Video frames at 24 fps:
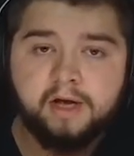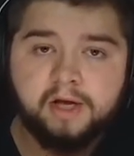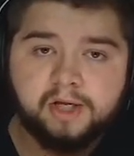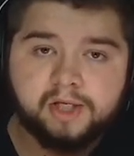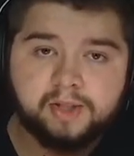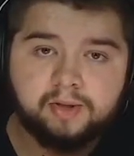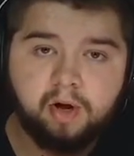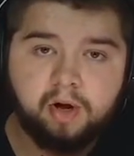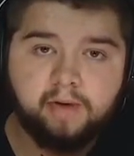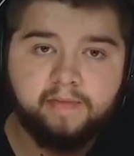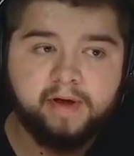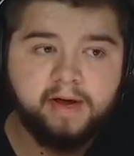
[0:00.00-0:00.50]

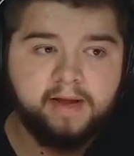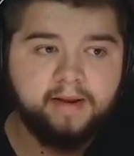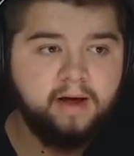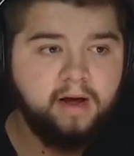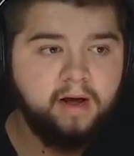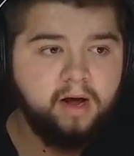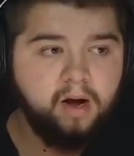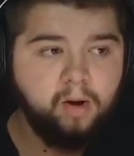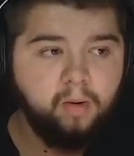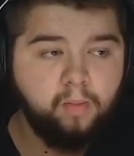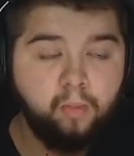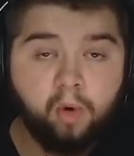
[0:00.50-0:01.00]
So I mean,
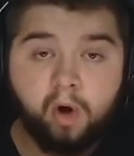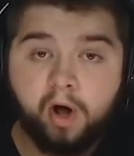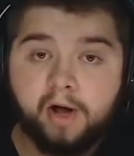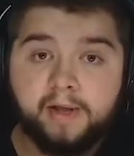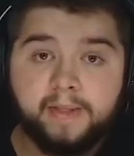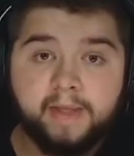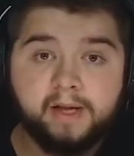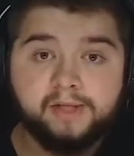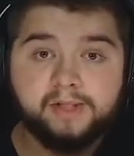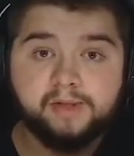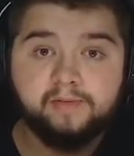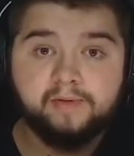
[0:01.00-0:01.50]
why
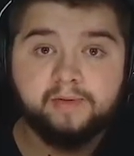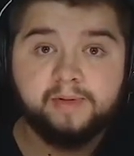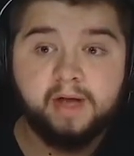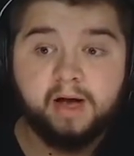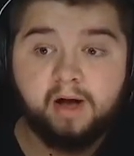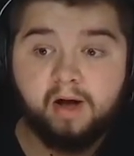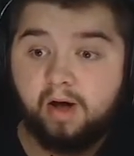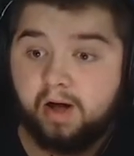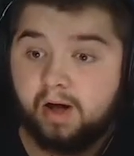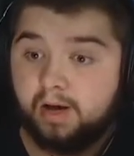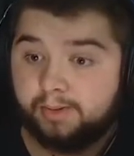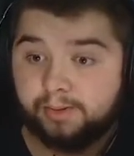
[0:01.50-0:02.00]
they're doing that,
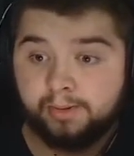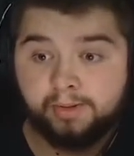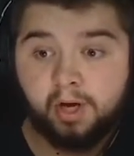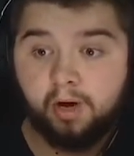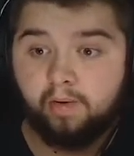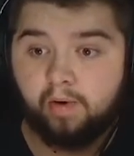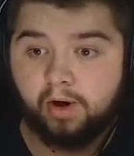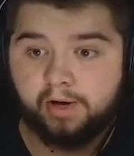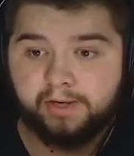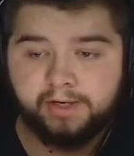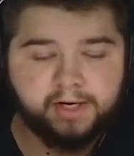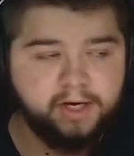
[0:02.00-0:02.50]
I have
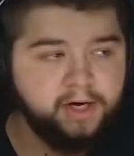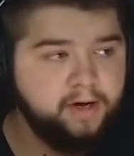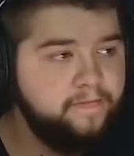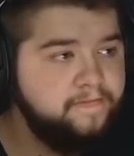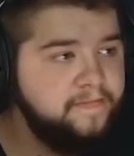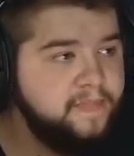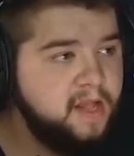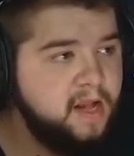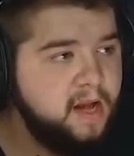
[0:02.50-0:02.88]
no idea.